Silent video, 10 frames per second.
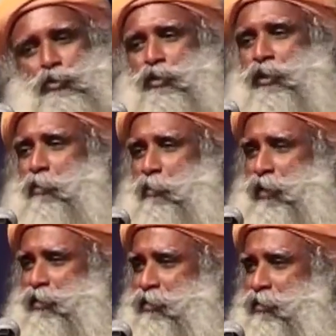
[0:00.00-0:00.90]
are doing their
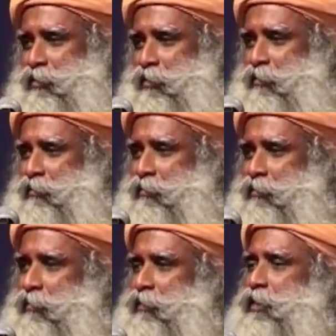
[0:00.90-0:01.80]
best,
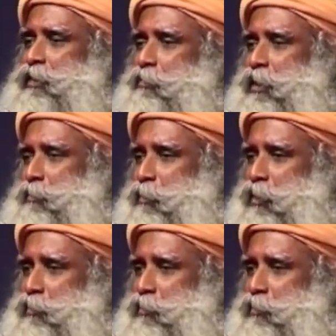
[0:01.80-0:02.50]
that's the best